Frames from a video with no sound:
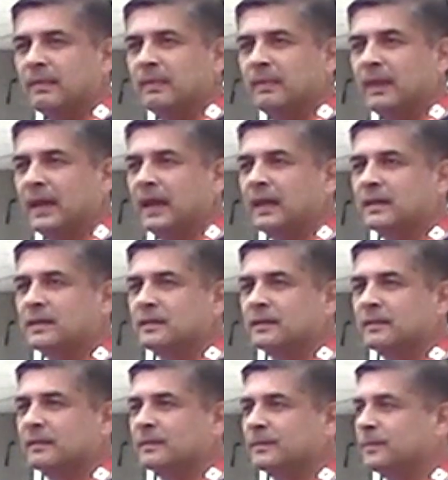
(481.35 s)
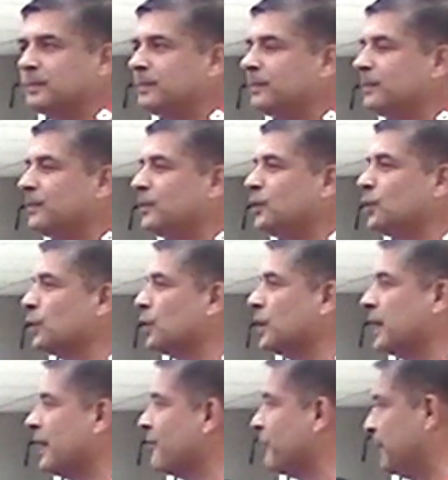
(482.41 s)
that you
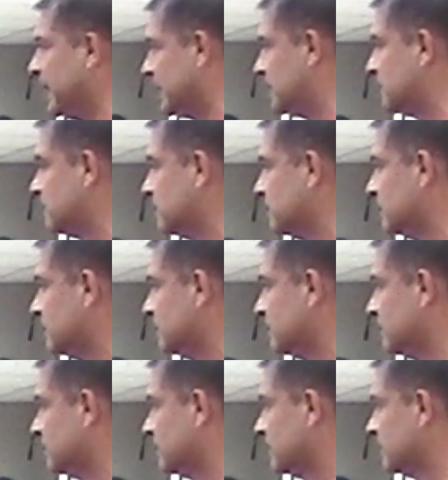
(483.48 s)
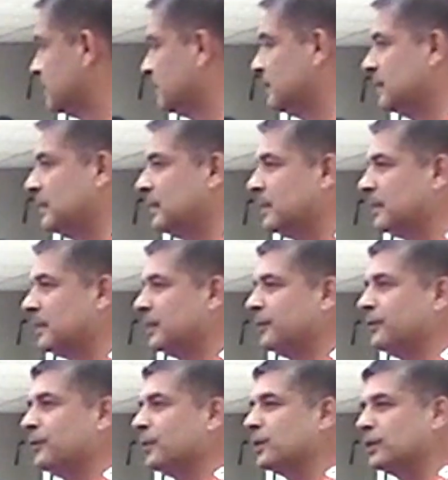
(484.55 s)
wouldn't have met
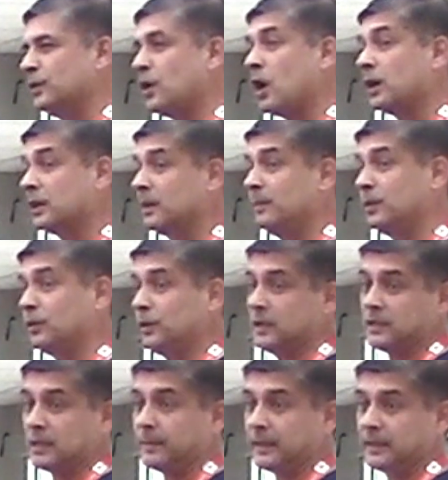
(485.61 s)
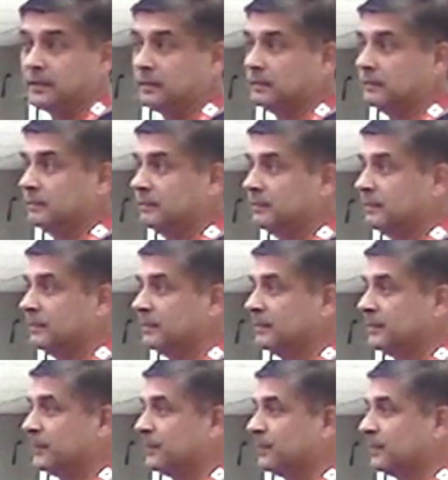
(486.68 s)
if you had not come to the summit?
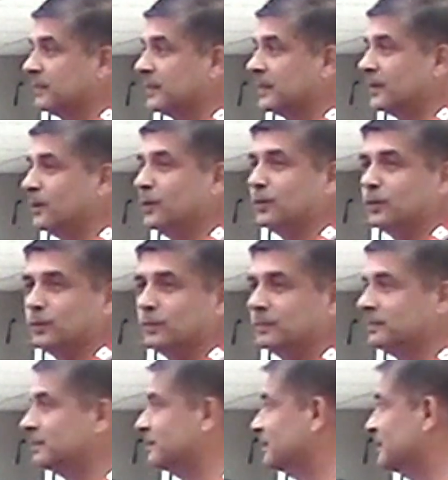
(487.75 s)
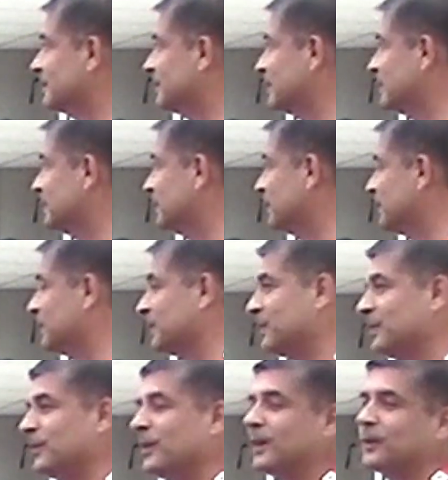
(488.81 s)
Oh,
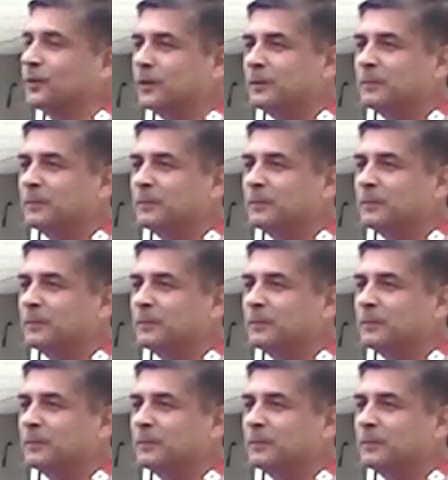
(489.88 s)
very good.